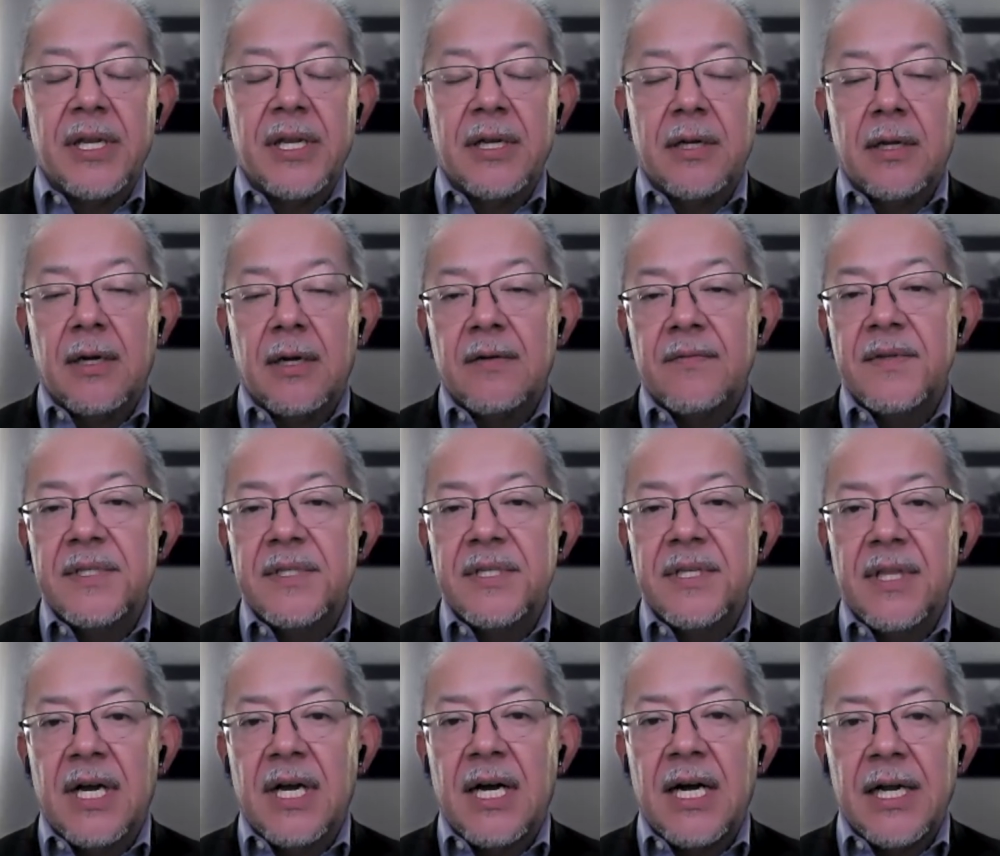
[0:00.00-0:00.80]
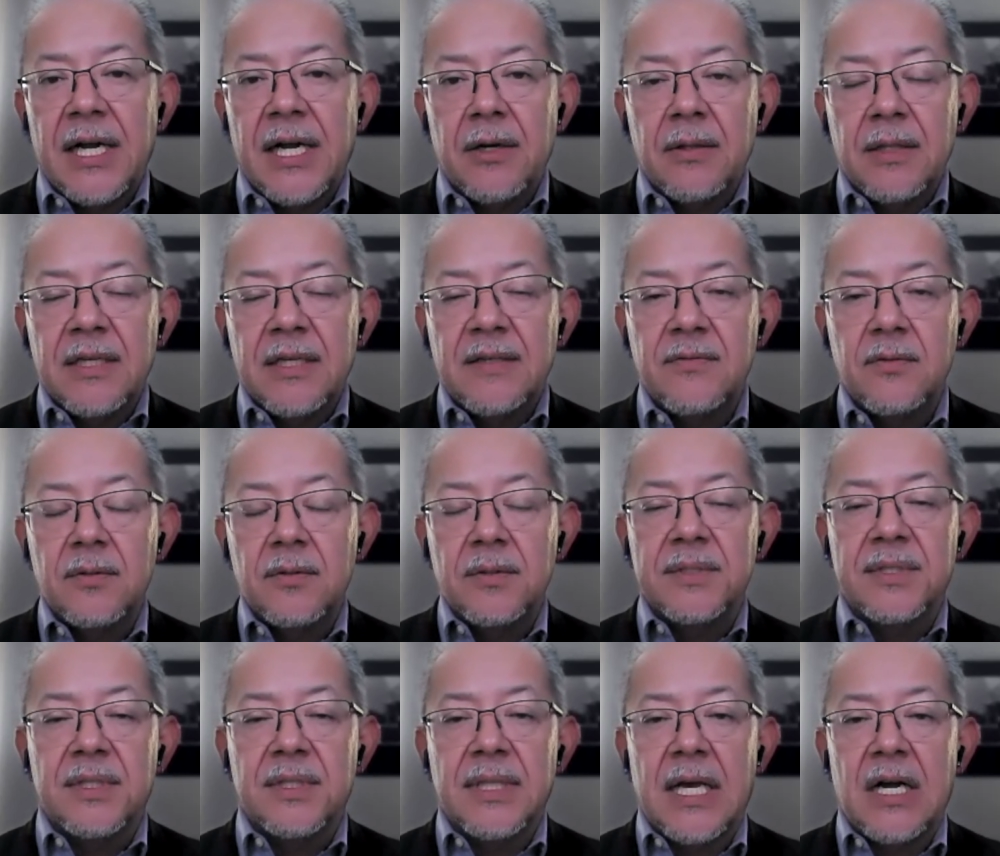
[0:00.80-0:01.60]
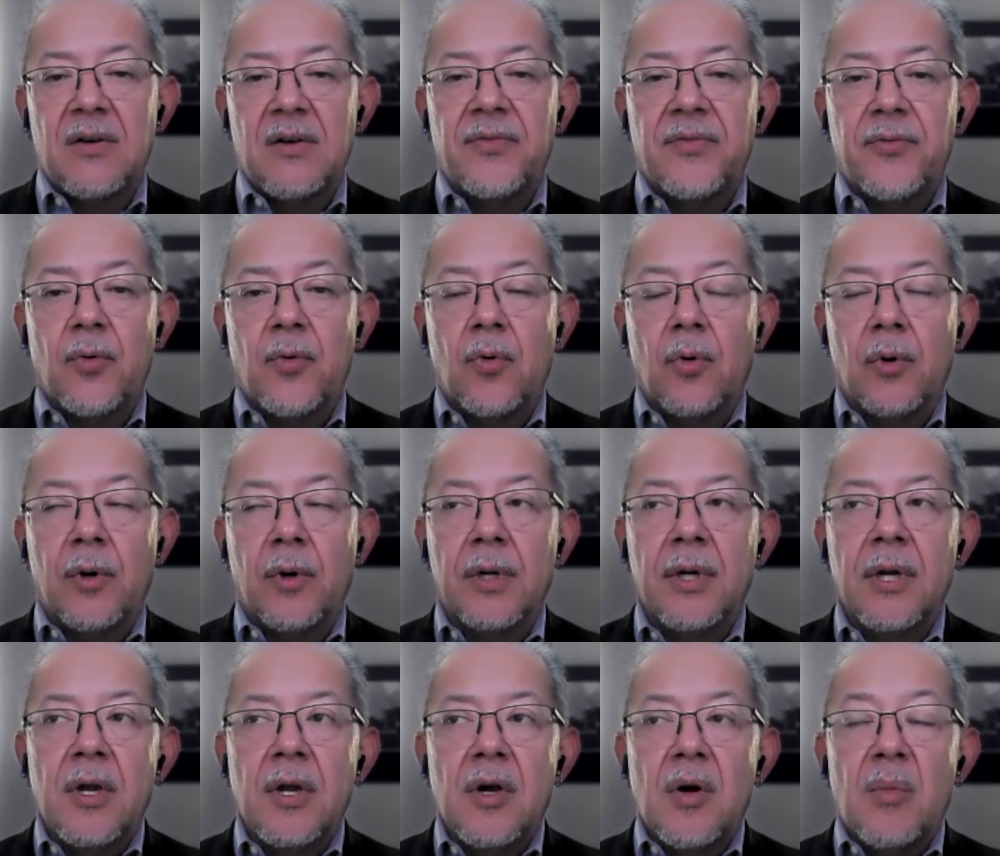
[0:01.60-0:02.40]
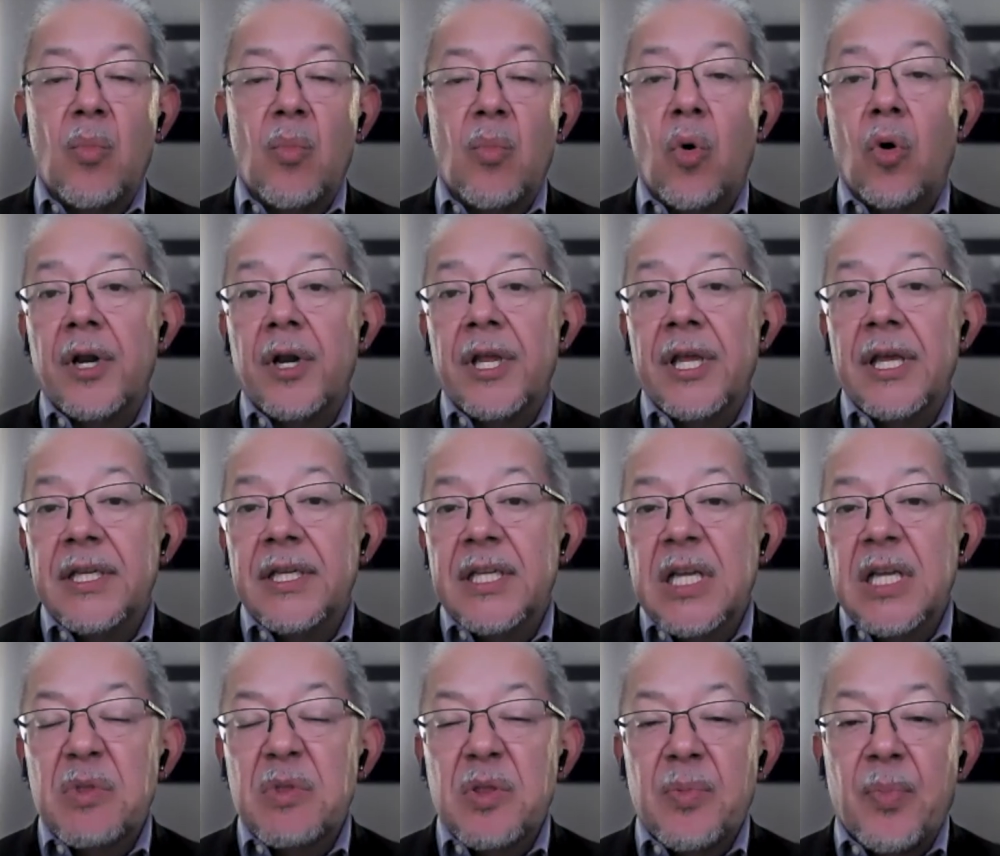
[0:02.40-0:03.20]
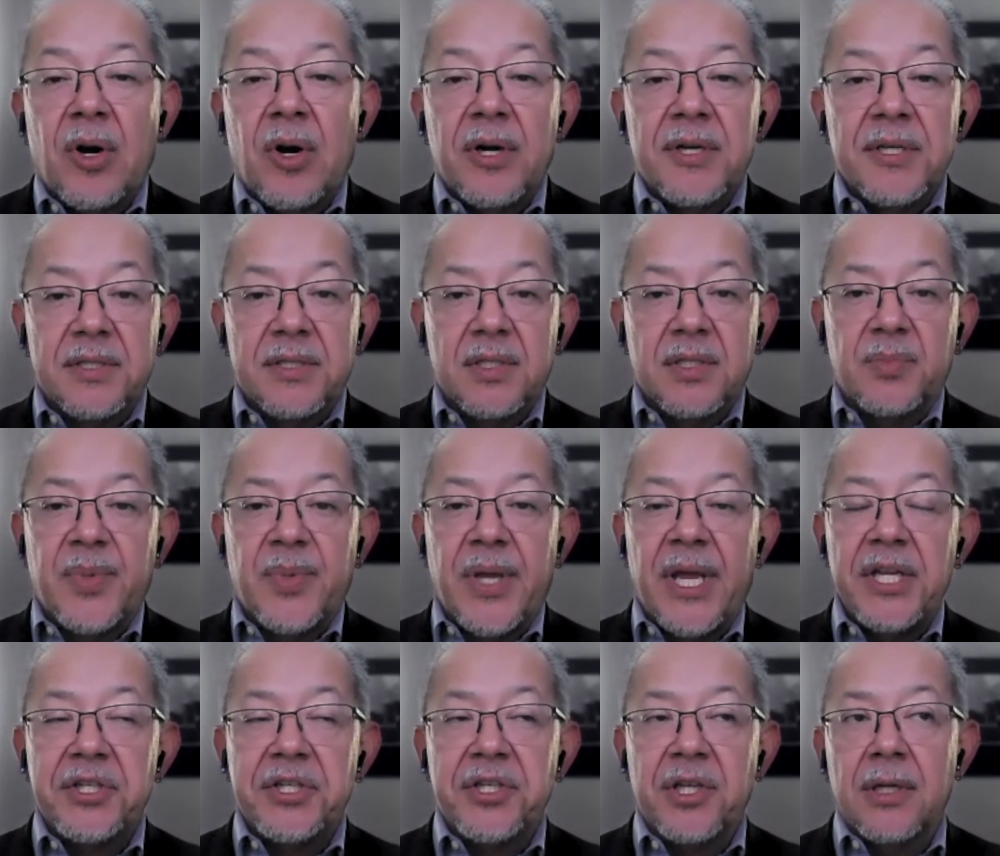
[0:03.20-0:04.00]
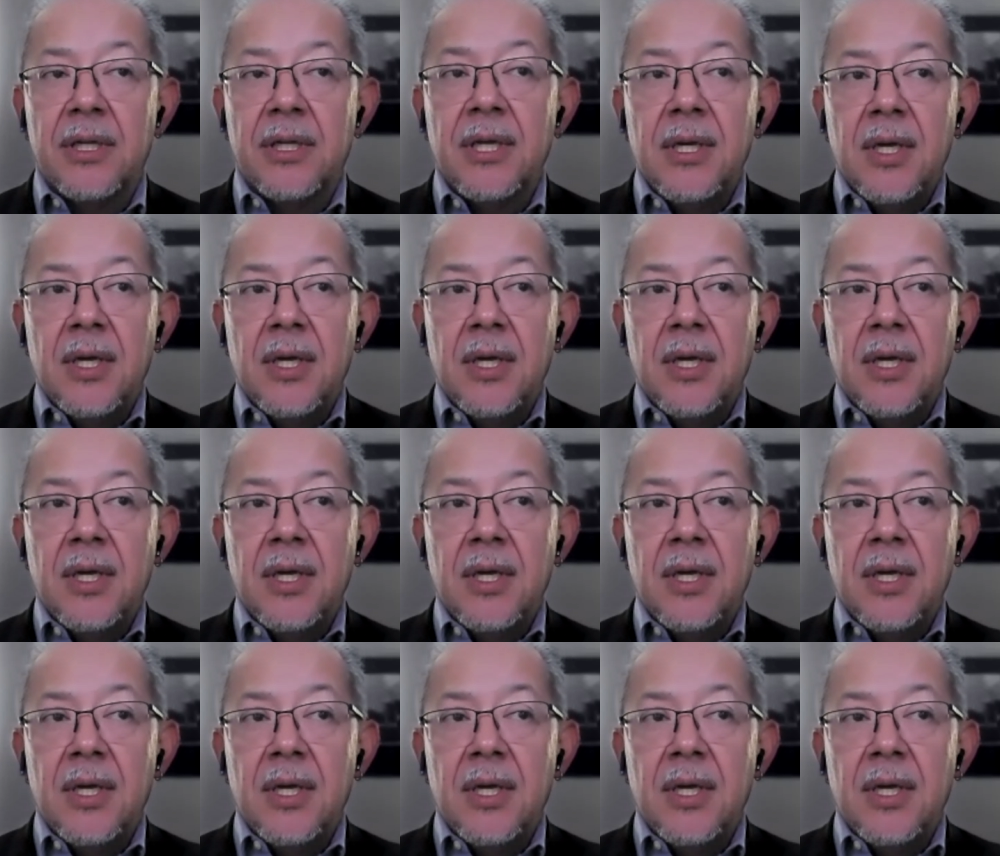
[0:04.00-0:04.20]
Obviously, the higher levels allow for more in-depth participation.